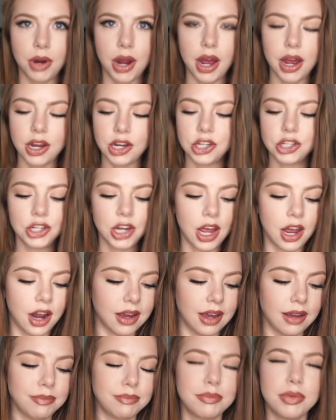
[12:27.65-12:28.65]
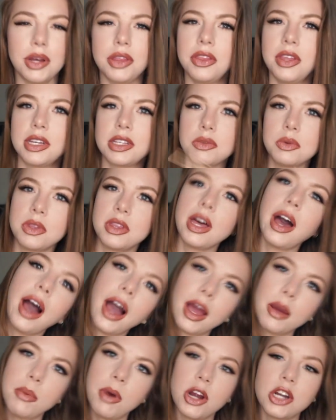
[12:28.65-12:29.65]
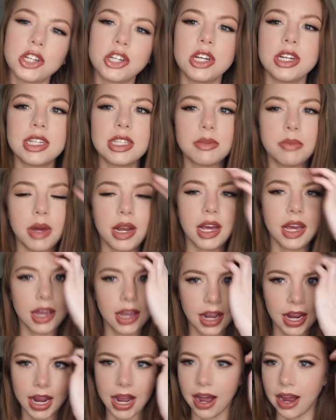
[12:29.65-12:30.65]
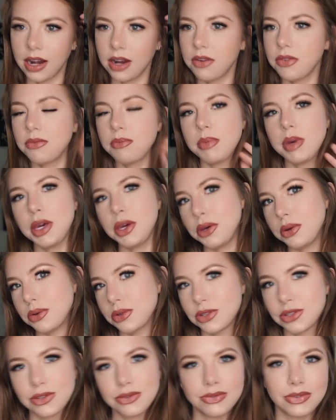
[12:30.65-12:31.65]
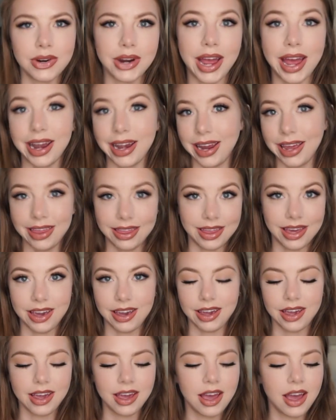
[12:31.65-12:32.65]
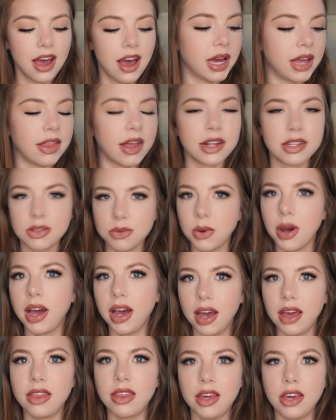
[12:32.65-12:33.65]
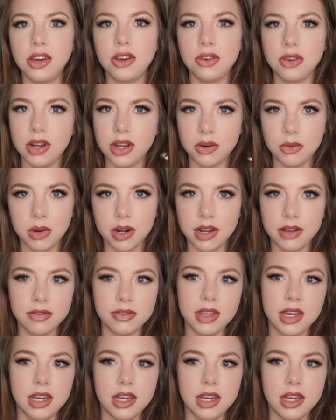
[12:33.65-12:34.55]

brush, and I put this with the eye brushes, but it can kind of be used for anything, and that's why I think you need one of